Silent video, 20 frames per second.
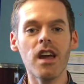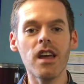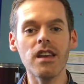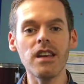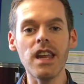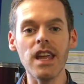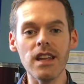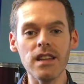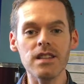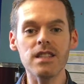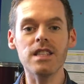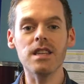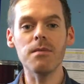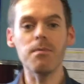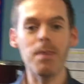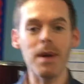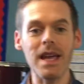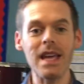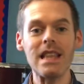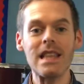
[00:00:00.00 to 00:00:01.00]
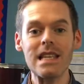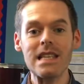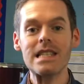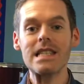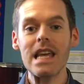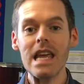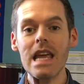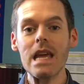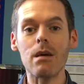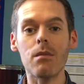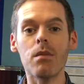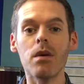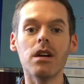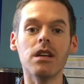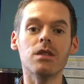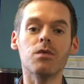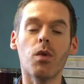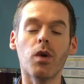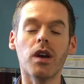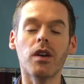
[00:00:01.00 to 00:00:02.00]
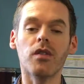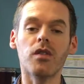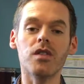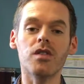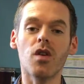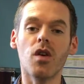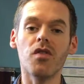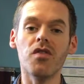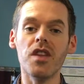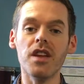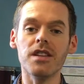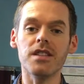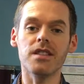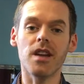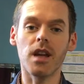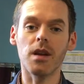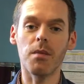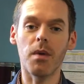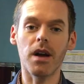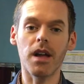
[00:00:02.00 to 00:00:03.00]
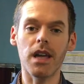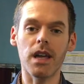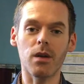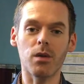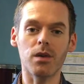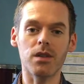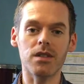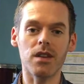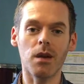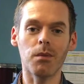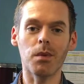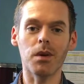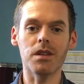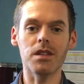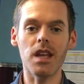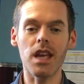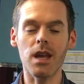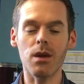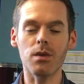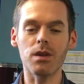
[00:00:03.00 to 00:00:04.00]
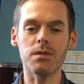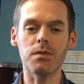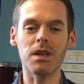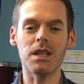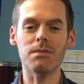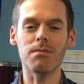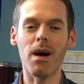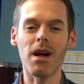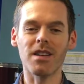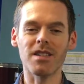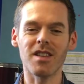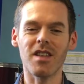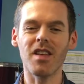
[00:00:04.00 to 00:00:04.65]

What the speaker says: needs to be the same as whatever is on this side of my equals sign, because equals means balance.